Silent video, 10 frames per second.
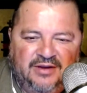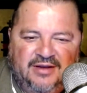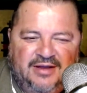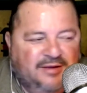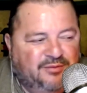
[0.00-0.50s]

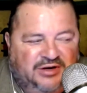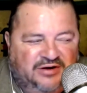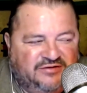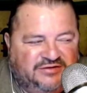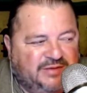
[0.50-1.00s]
But a
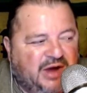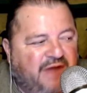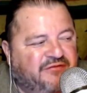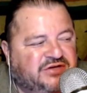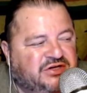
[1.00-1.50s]
deep
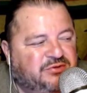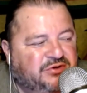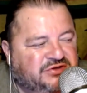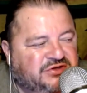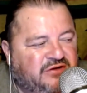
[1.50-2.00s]
conversation with
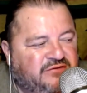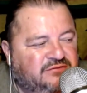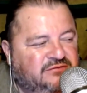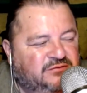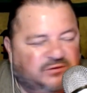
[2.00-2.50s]
yourself
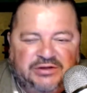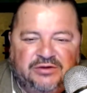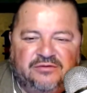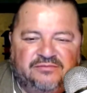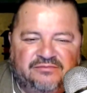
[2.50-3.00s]
will
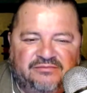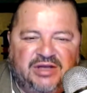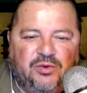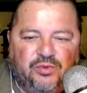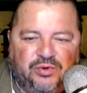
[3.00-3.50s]
heal many
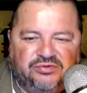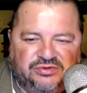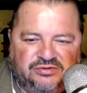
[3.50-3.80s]
wounds.